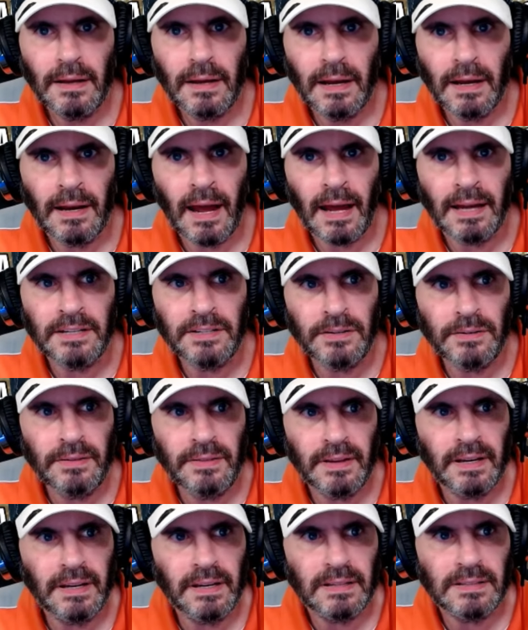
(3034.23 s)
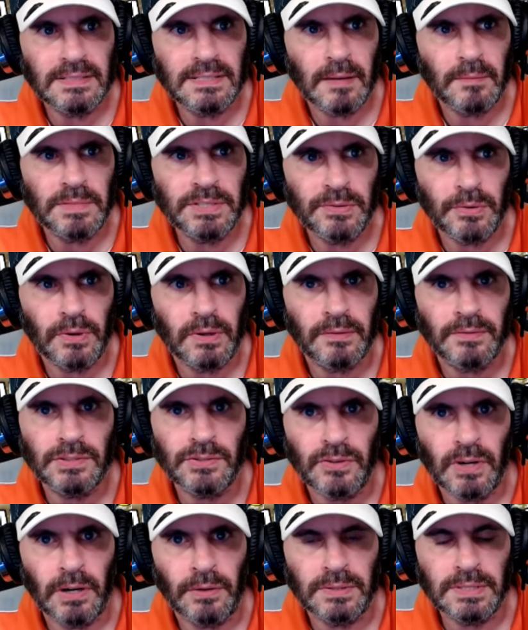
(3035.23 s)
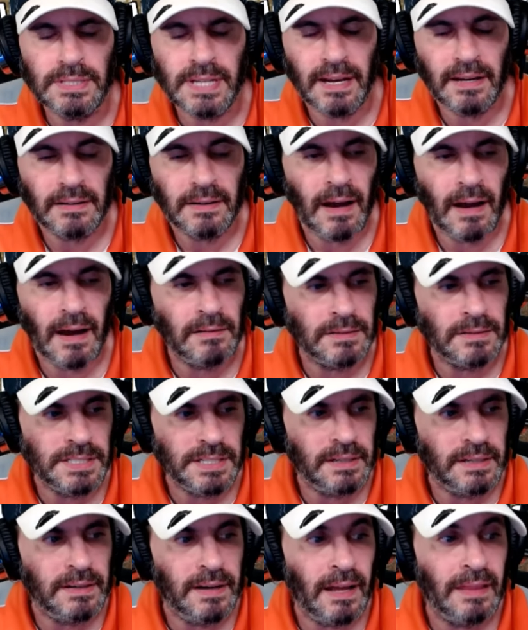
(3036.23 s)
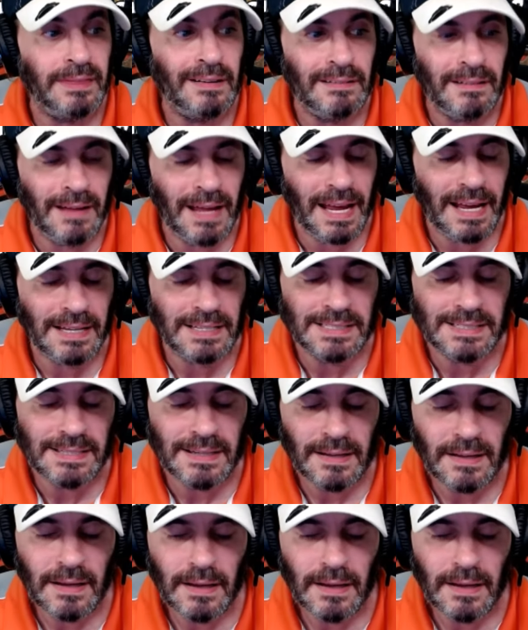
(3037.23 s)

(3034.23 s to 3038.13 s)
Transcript: And I do think it's some sort of drone technology. Nonetheless,